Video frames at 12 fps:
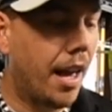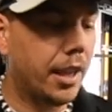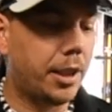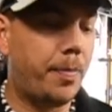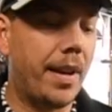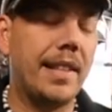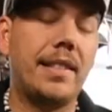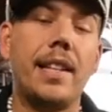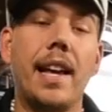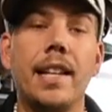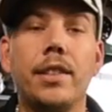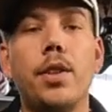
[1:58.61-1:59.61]
Speed
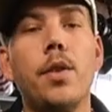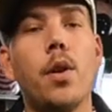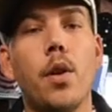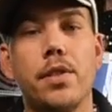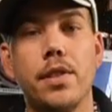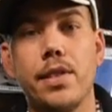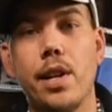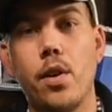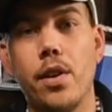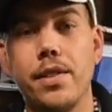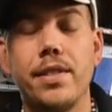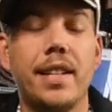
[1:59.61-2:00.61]
setting two goes to zero
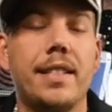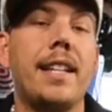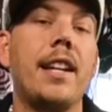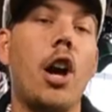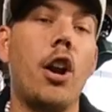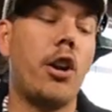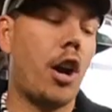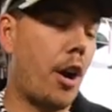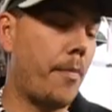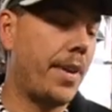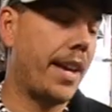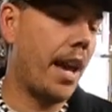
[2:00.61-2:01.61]
to sixteen hundred R
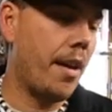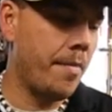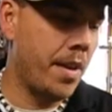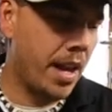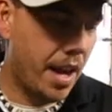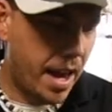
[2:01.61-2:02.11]
P M,